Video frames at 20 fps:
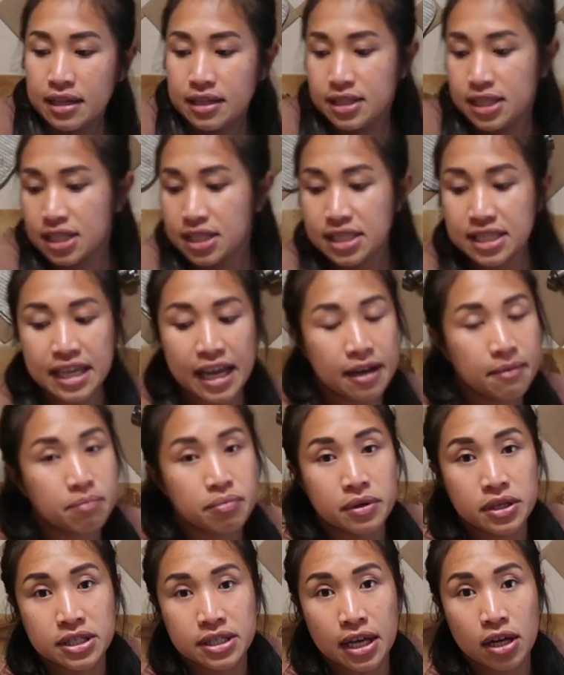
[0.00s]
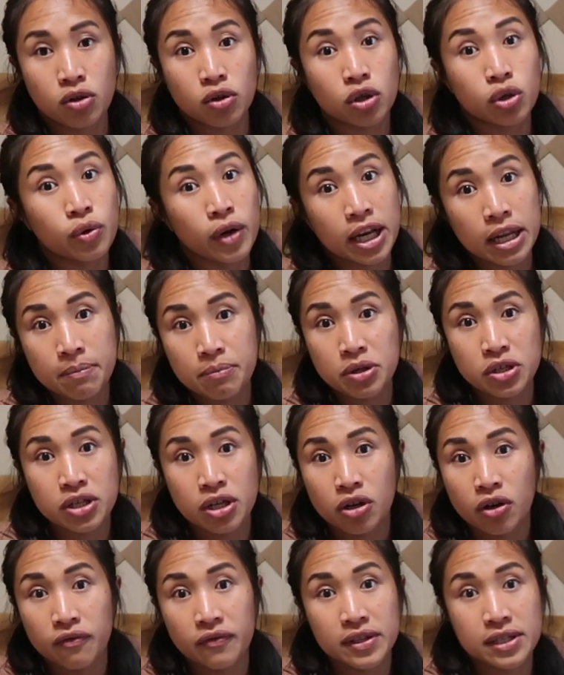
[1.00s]
Just 10% or
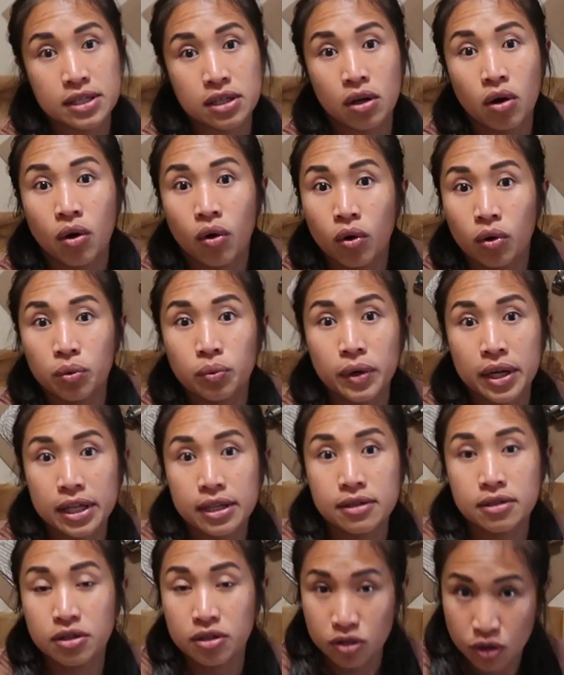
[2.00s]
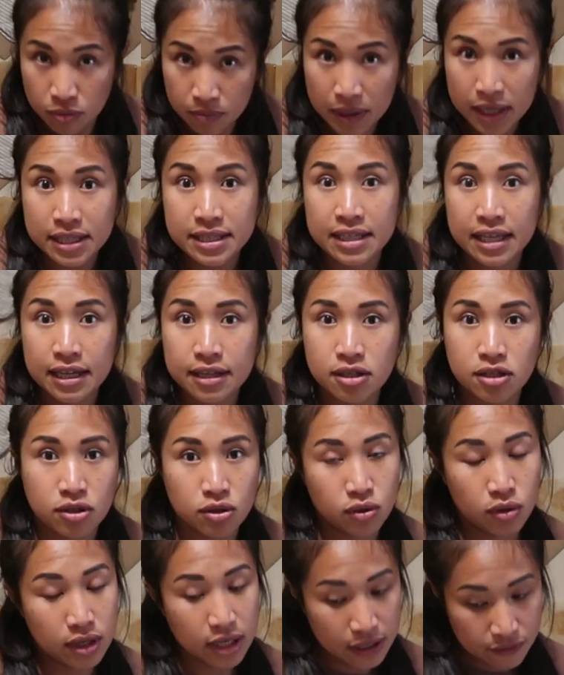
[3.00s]
20% of it's a whole wheat to mix it,
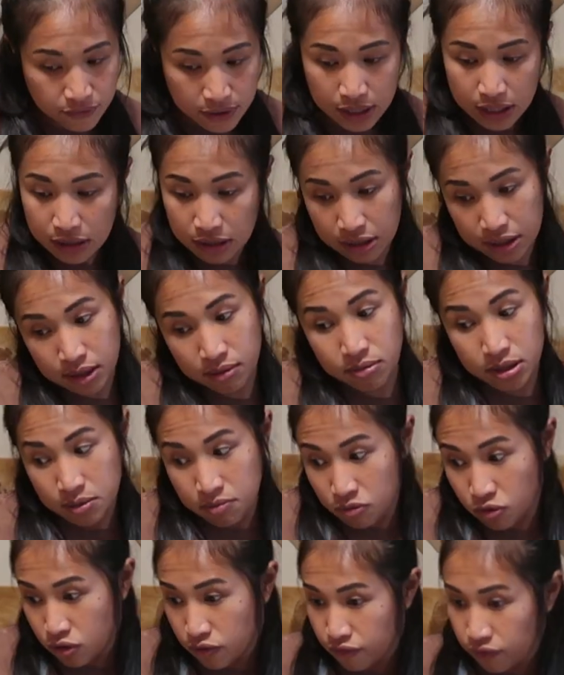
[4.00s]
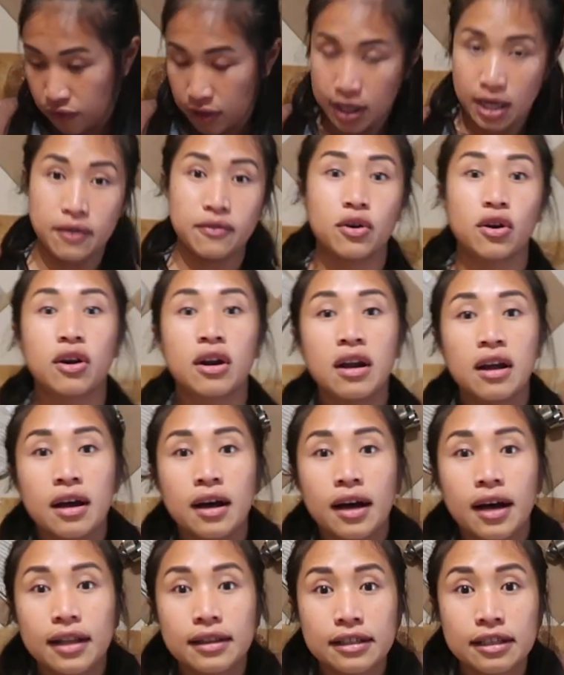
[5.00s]
to give it a little bit more flavor,
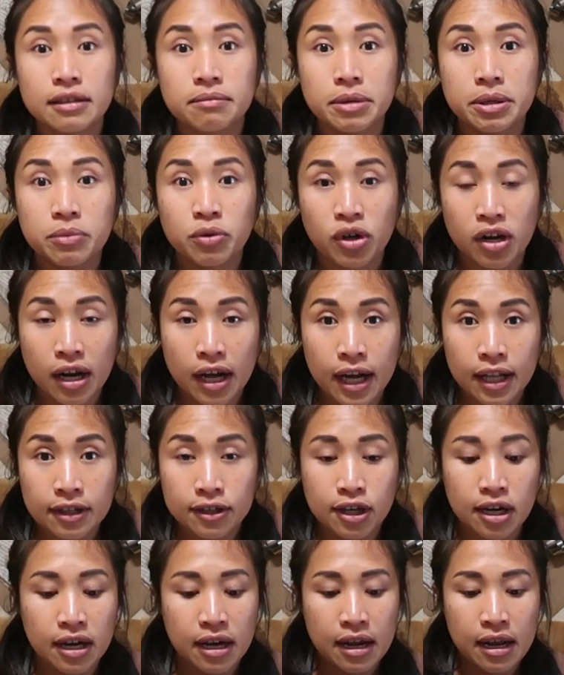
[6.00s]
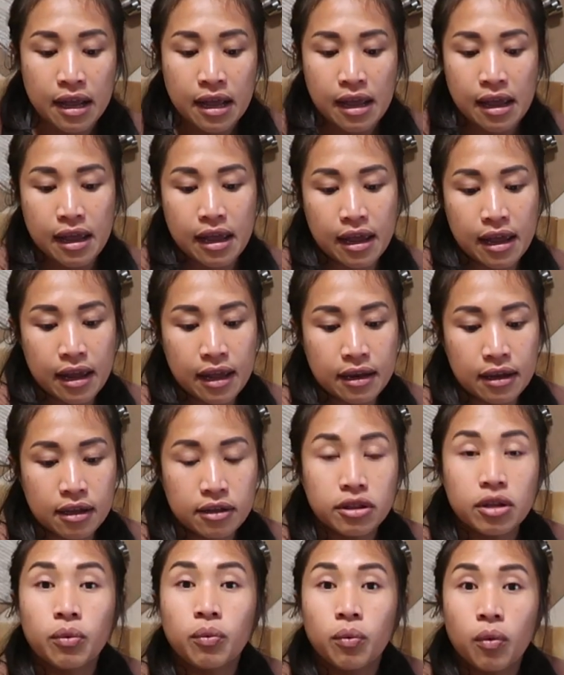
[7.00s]
a little bit more color.
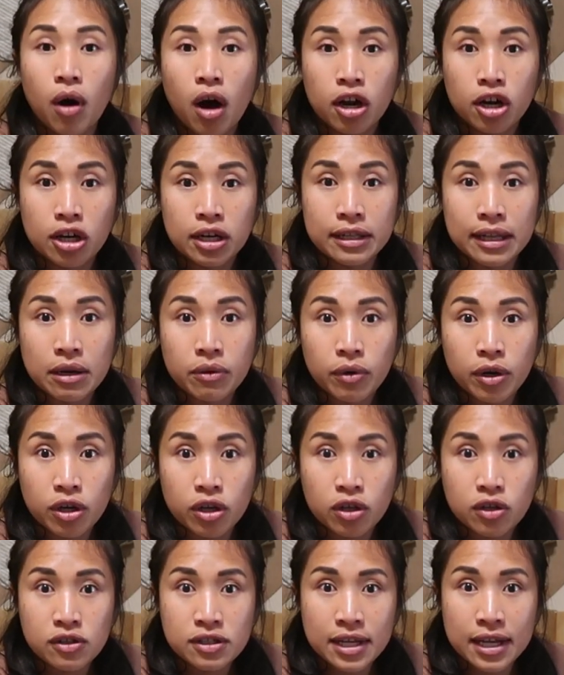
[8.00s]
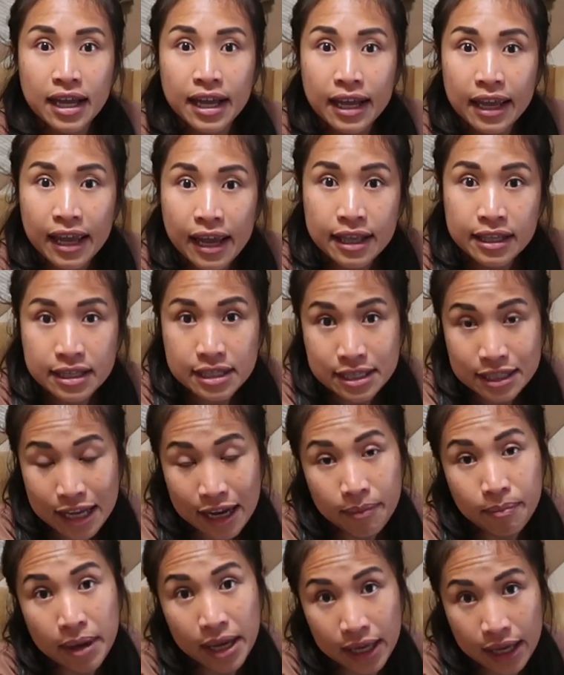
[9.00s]
And the water that we're using, again, just
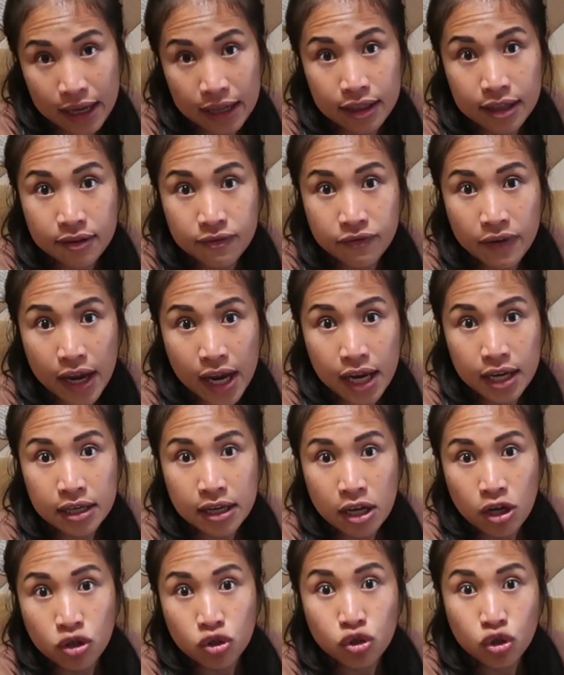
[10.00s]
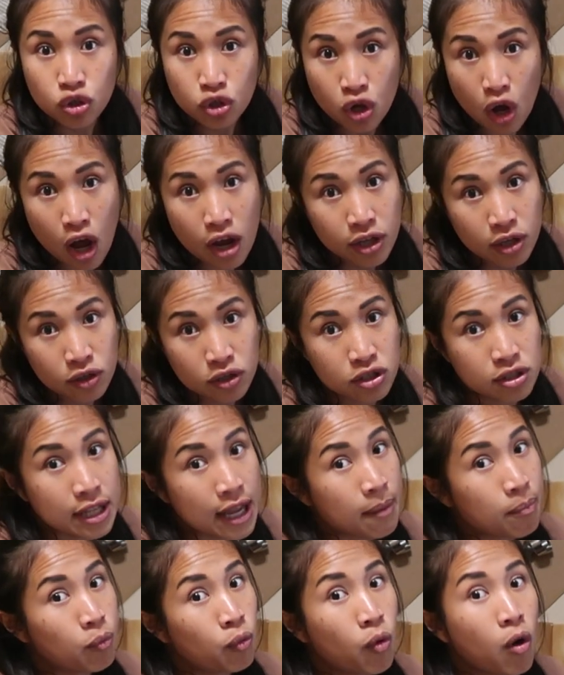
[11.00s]
like making a Levain, do not use
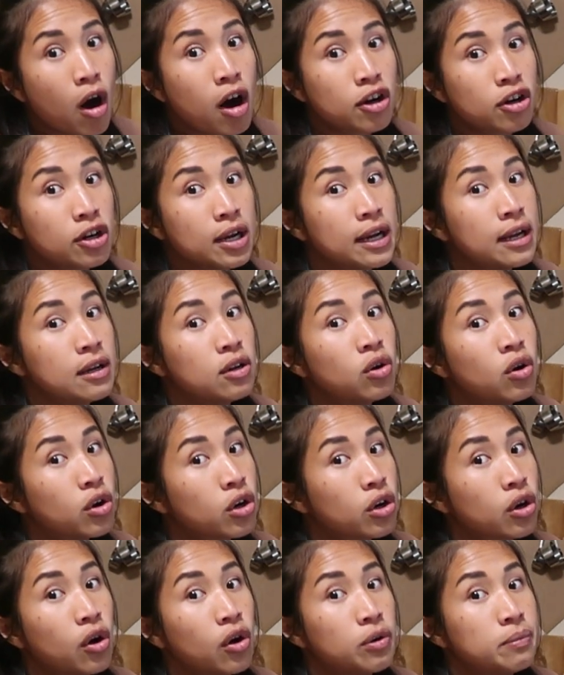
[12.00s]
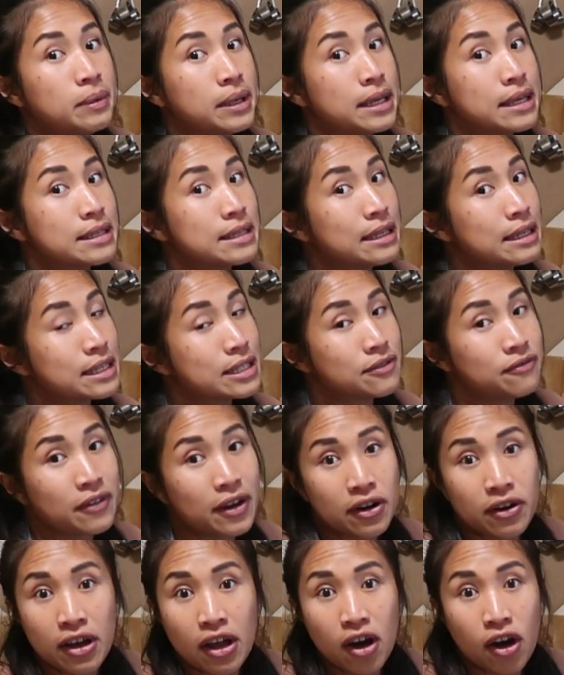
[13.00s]
tap water in Norco because it is
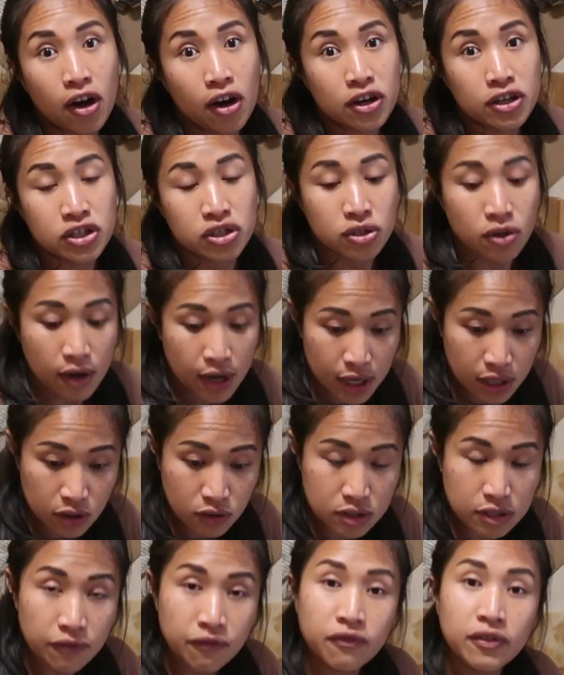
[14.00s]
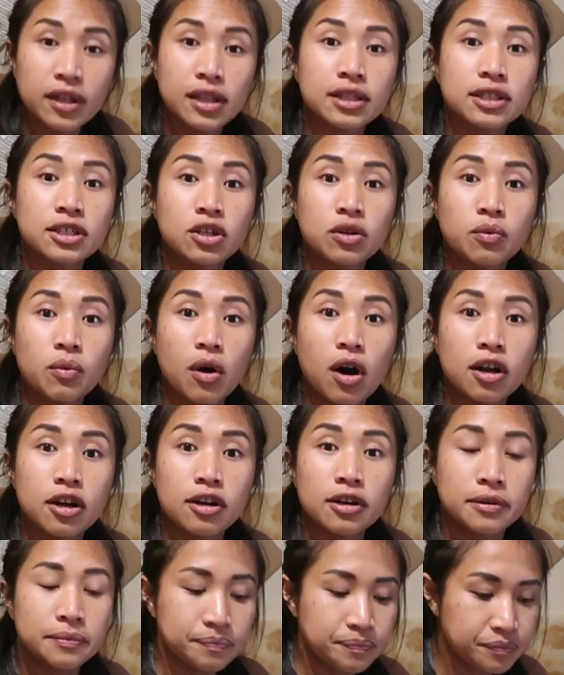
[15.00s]
very harsh, so I use a filtered
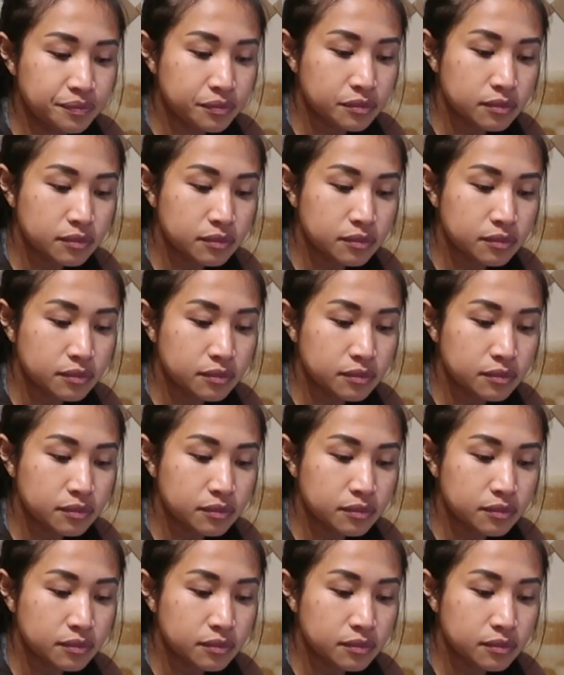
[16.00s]
water.